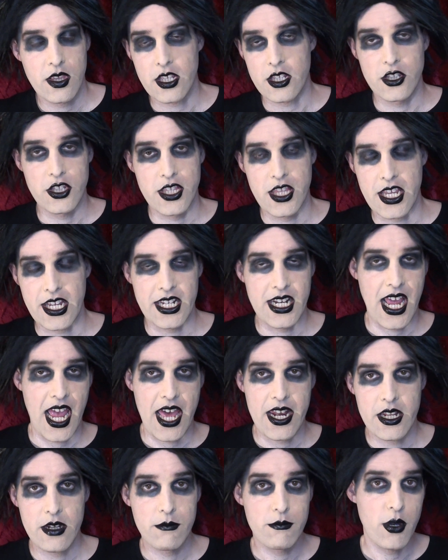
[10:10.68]
They can
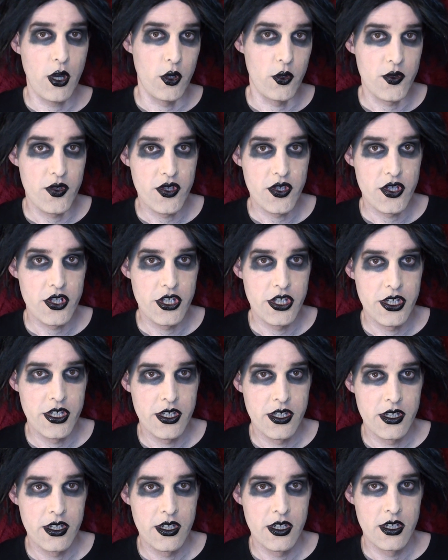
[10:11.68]
add it in post,
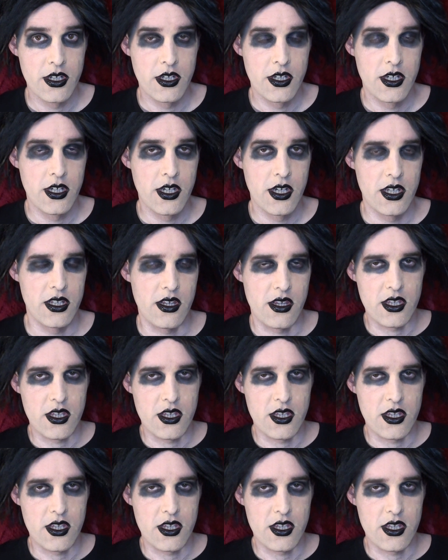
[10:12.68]
and